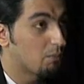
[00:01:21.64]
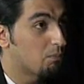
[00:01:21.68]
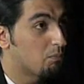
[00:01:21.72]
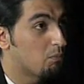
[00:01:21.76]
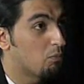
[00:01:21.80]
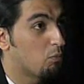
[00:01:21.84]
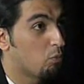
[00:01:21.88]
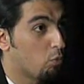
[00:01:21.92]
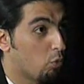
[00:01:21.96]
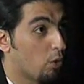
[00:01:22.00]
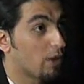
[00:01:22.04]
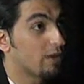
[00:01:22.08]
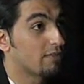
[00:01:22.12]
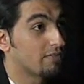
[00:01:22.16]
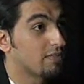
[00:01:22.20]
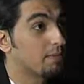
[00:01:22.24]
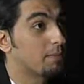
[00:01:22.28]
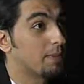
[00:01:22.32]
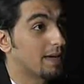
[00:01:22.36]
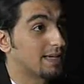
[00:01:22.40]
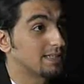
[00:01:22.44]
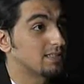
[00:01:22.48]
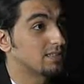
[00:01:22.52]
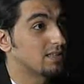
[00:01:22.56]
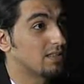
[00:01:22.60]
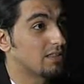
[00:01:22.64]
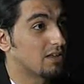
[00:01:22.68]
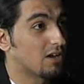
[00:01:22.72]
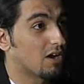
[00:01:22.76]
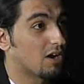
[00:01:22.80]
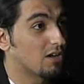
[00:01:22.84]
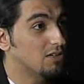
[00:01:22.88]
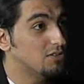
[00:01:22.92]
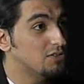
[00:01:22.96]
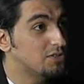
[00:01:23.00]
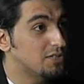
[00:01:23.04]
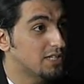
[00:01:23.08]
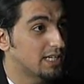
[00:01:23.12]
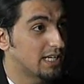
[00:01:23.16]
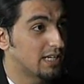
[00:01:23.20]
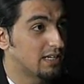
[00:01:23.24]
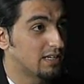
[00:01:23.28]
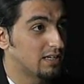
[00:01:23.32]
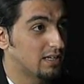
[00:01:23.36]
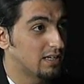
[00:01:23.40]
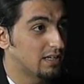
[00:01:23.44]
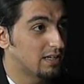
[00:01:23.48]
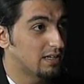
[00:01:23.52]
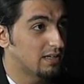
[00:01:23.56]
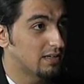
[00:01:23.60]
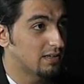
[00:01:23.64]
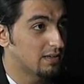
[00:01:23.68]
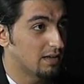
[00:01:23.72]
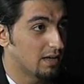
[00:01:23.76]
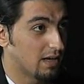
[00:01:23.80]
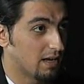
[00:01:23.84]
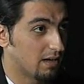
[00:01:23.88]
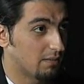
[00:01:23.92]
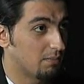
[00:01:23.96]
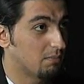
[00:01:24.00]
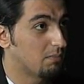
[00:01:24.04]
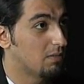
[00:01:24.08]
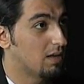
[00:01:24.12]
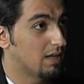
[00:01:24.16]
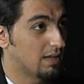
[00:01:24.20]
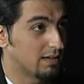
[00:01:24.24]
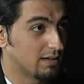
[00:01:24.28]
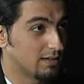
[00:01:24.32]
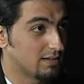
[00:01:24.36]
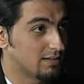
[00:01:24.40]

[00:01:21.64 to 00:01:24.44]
one of the best in the country. Yeah,